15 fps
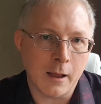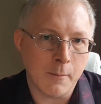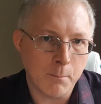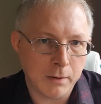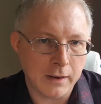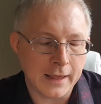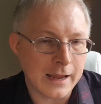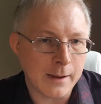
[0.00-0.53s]
and
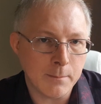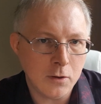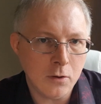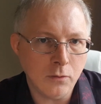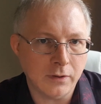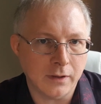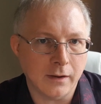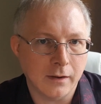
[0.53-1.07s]
playing
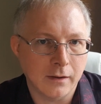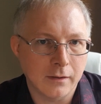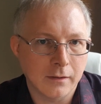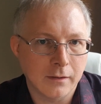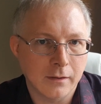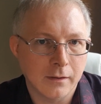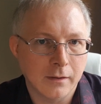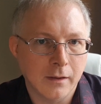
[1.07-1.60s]
music.
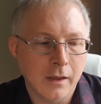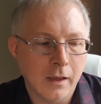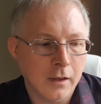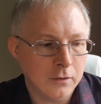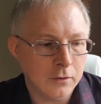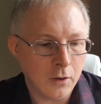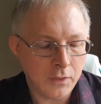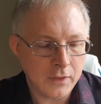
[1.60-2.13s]

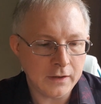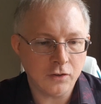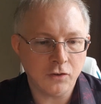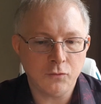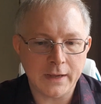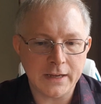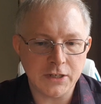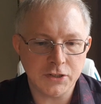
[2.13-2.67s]
Nothing
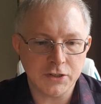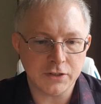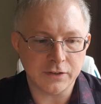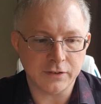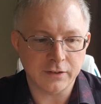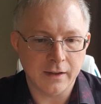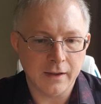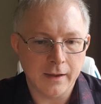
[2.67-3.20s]
stretches